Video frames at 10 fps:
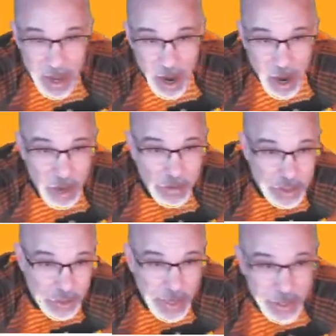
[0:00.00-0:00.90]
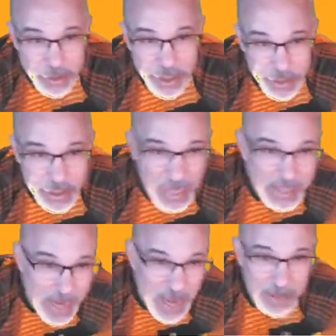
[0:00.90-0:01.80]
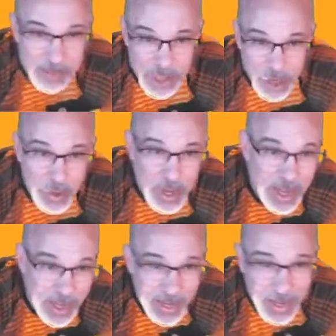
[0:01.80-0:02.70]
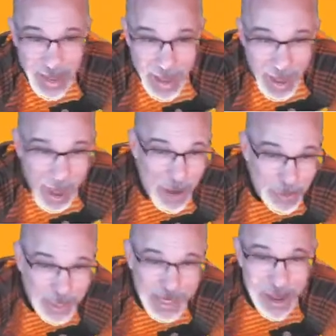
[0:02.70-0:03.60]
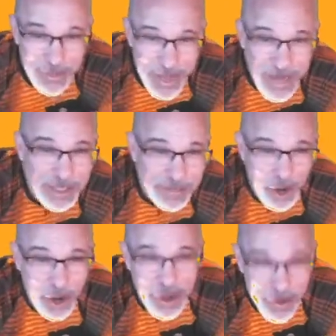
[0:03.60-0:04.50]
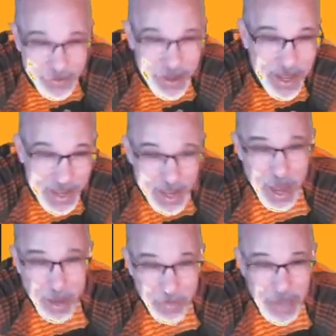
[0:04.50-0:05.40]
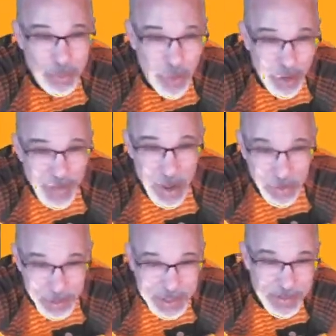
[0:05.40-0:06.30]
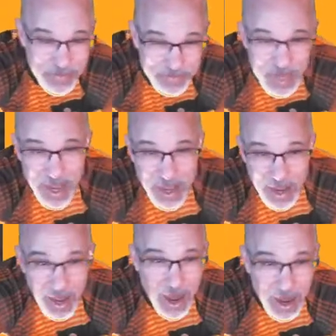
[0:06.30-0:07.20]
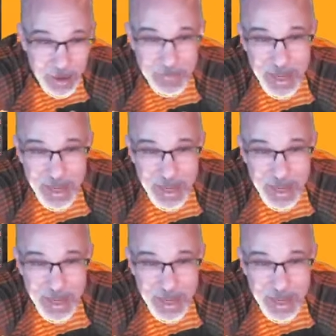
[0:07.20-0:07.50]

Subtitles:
on the trainer during that time. So I'm going to count that as part of my 12 hours. I'll